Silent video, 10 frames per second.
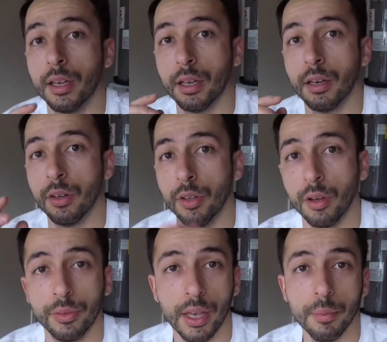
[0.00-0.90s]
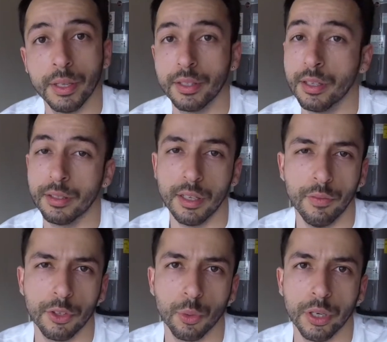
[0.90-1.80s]
on them, and then see if
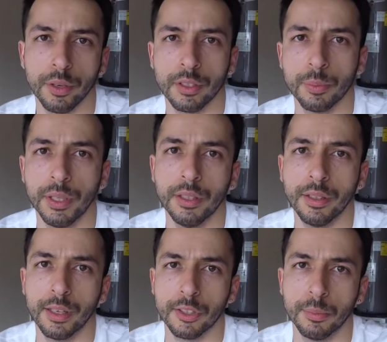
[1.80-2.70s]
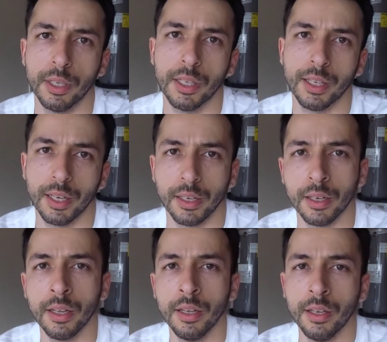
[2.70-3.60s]
it's worth spending the extra money and getting
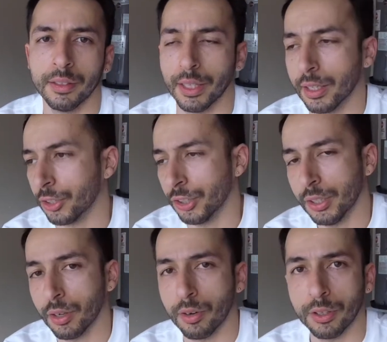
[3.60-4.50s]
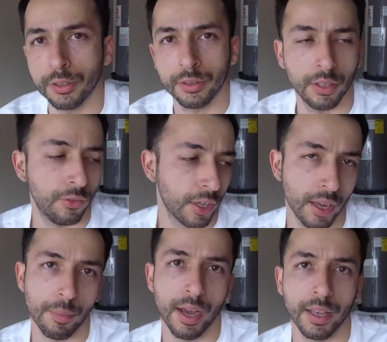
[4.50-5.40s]
the NRG, or if you can
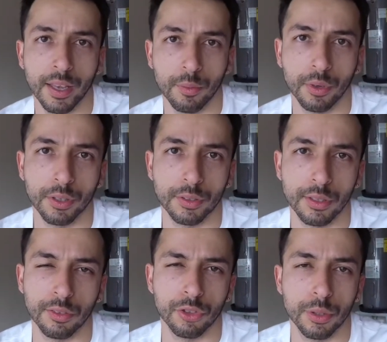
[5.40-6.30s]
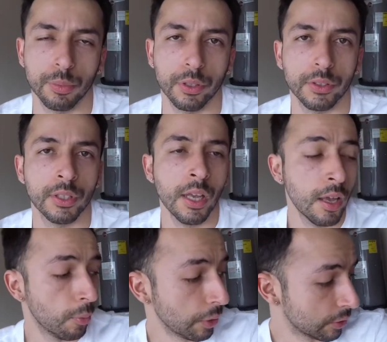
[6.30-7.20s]
get by and get one of those little cheap ones,
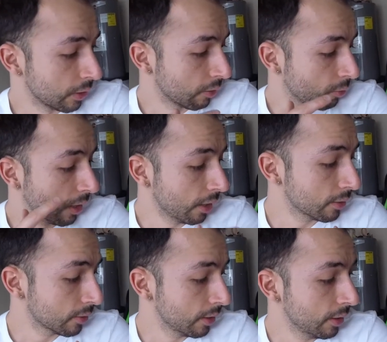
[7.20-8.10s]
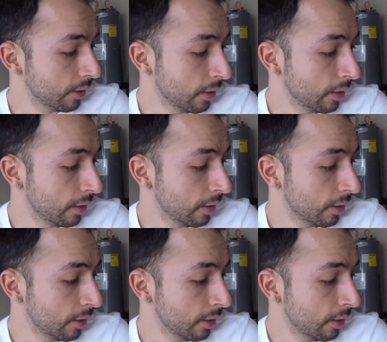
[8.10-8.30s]
which quite honestly,